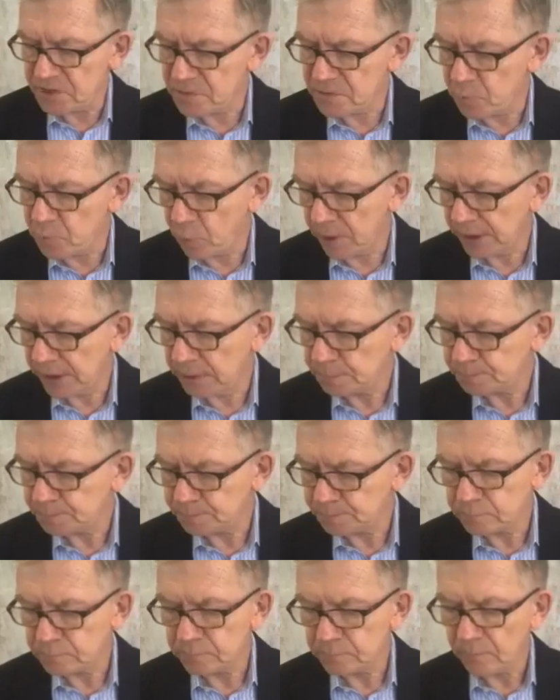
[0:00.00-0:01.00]
morning
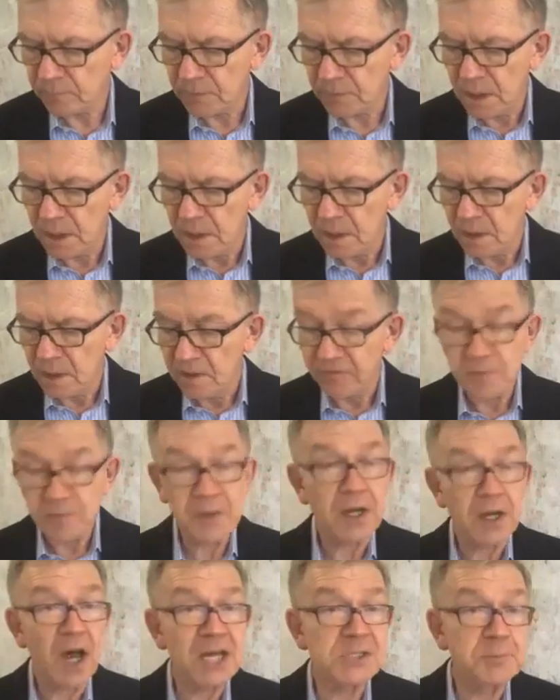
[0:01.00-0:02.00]
from the
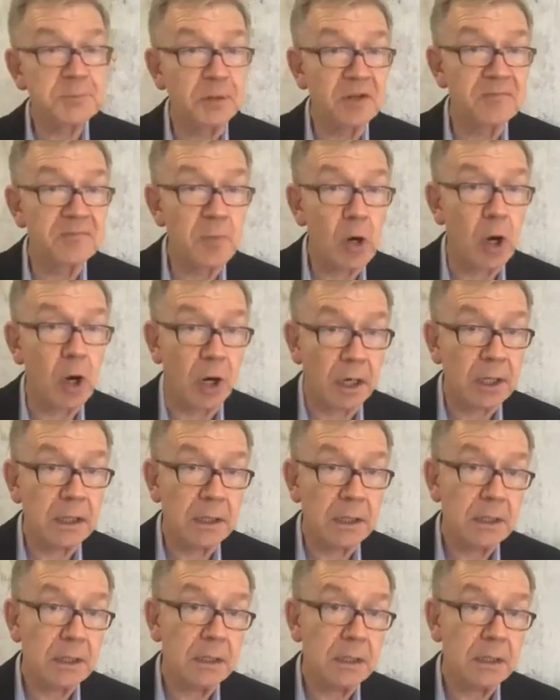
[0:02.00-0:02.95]
Gospel of Mark,